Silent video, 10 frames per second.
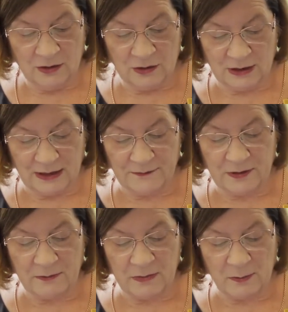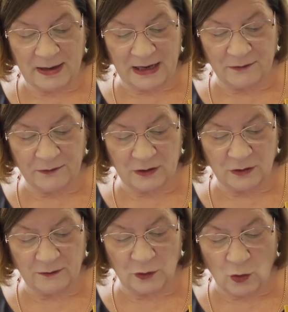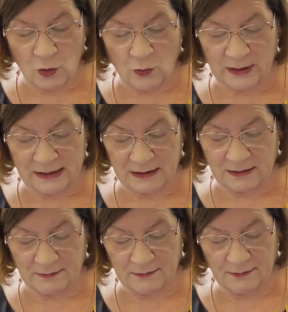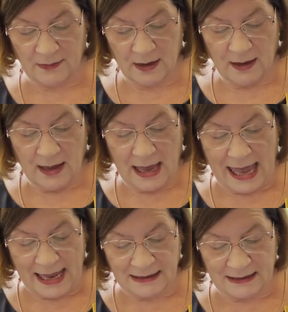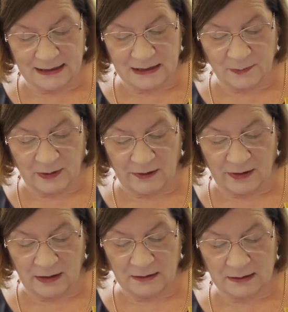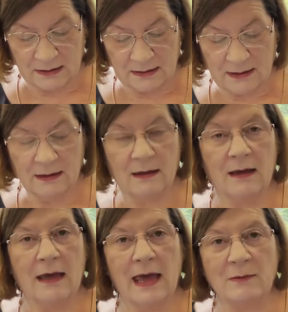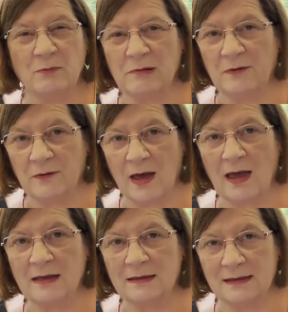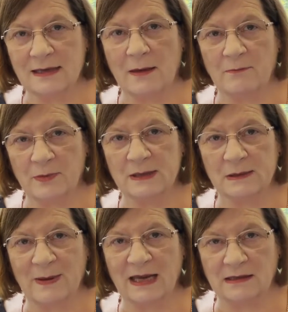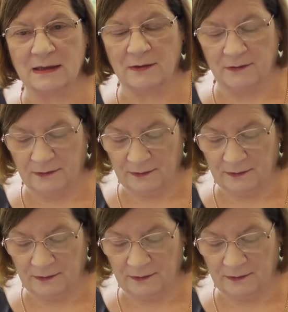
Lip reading: to give them the benefit of your wisdom and experience, and provide some perspective.